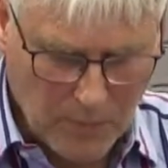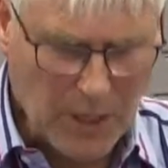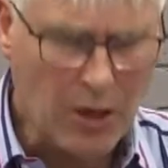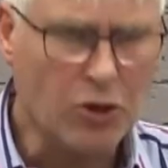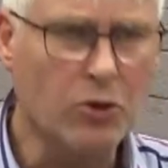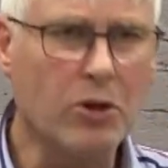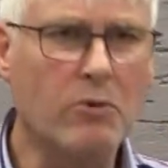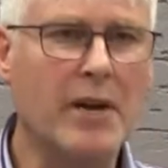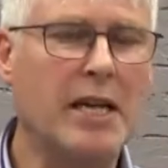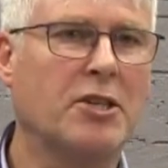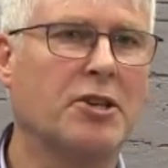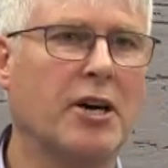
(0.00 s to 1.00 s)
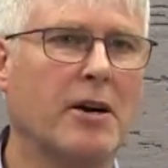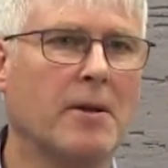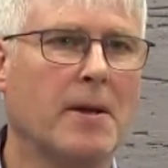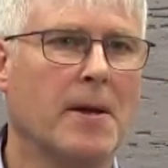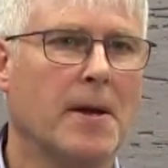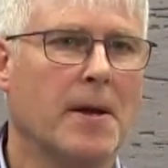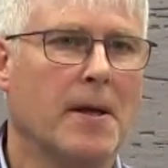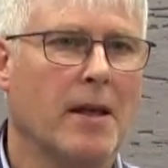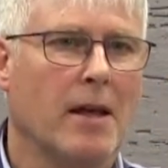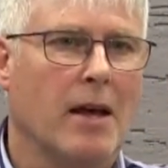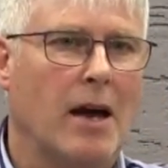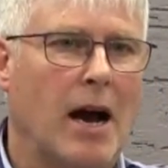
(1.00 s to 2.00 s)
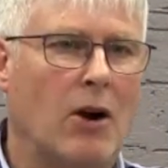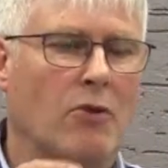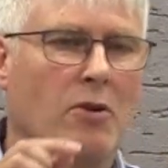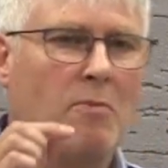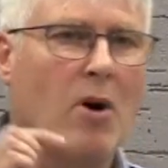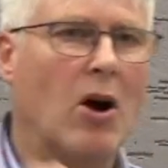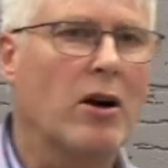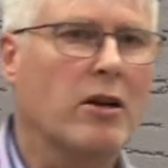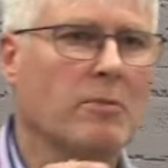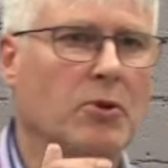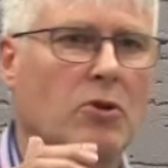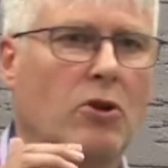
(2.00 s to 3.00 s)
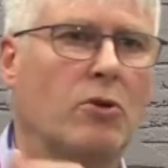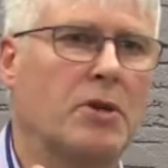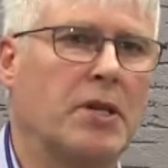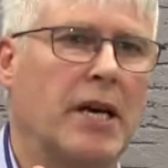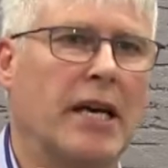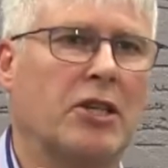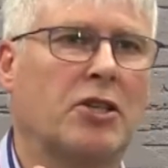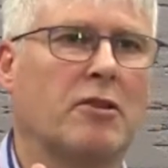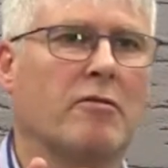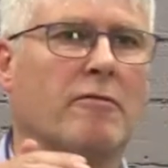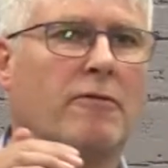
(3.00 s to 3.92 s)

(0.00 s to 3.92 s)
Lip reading: I'm going to read to you a remarkable quotation